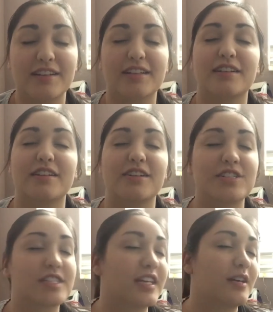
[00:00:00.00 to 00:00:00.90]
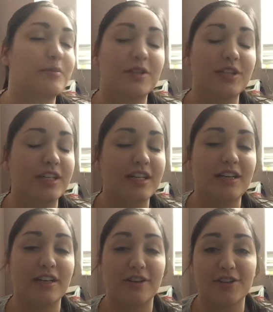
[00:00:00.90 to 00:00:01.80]
I'll just get up
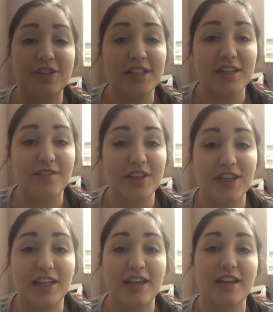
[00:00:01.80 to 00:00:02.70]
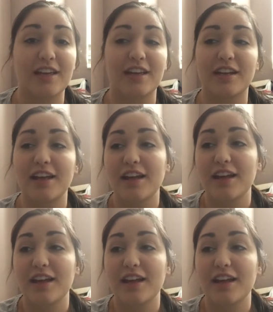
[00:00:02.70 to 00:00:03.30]
early and I'll clean everything, and,